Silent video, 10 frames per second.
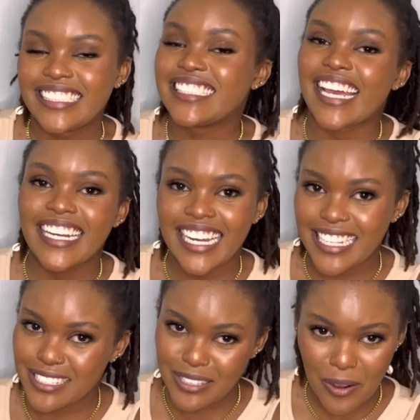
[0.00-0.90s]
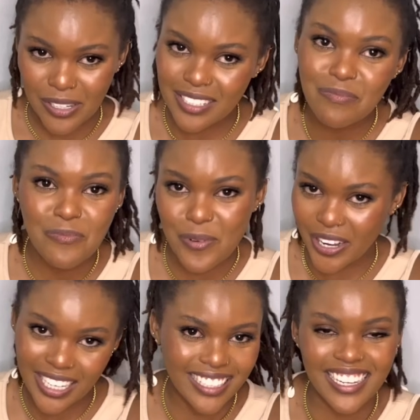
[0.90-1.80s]
Tyler's not
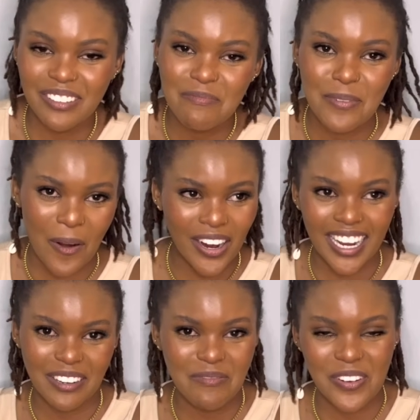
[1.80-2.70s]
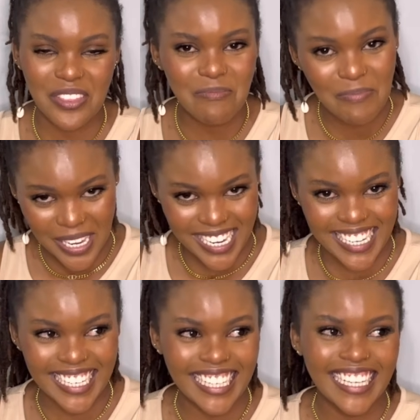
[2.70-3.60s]
break broke up with
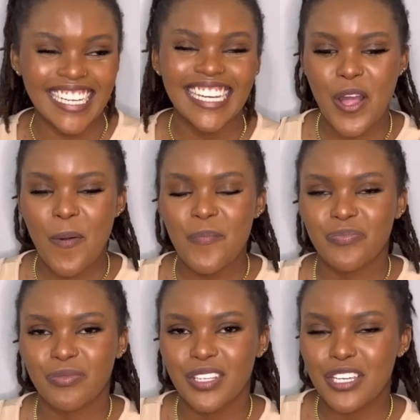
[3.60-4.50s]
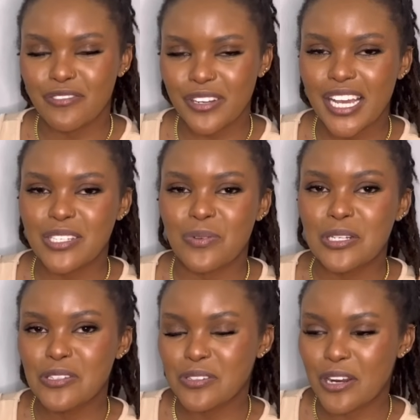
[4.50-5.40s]
me. If you guys
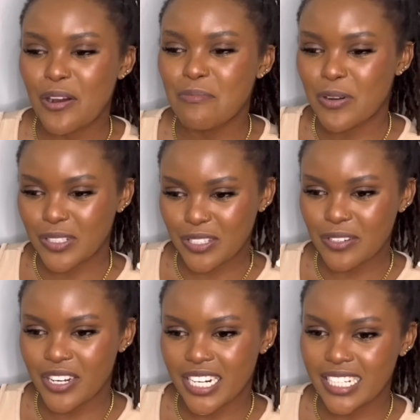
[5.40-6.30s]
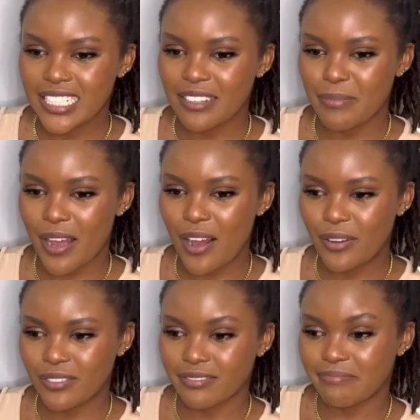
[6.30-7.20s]
want to know more stories
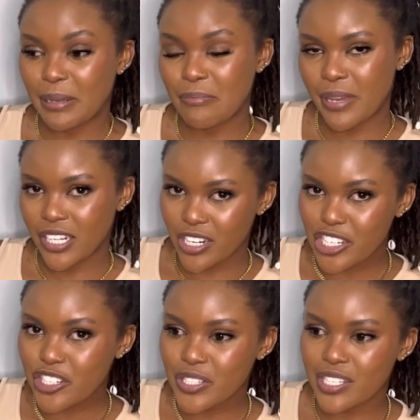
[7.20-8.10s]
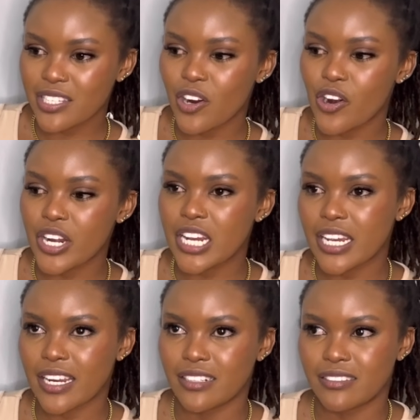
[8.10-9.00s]
about my migration story
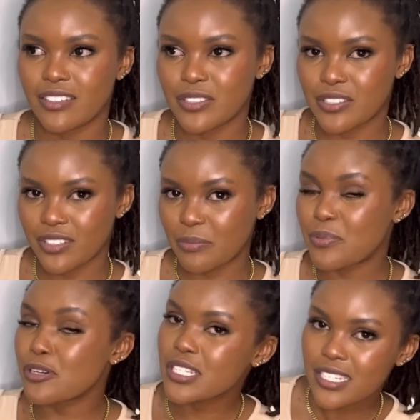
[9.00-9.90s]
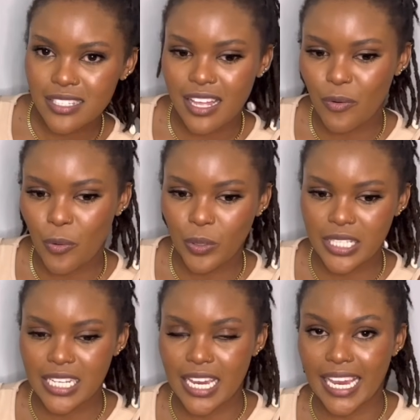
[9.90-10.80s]
and also the process that we will
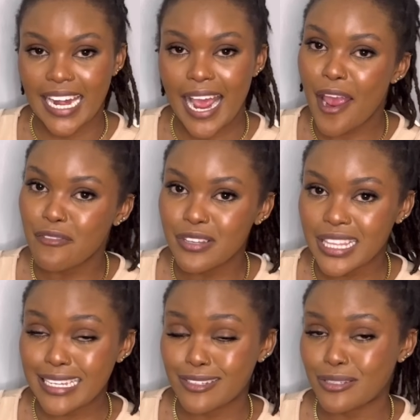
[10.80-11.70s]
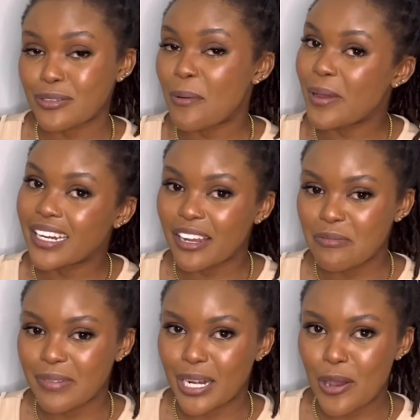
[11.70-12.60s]
take and everything, just comment down
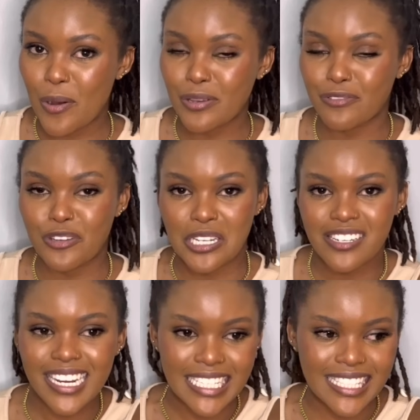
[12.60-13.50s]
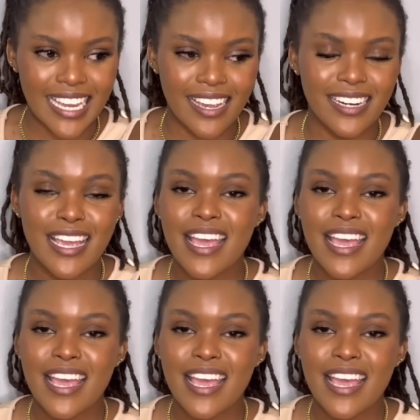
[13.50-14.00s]
below if you're interested.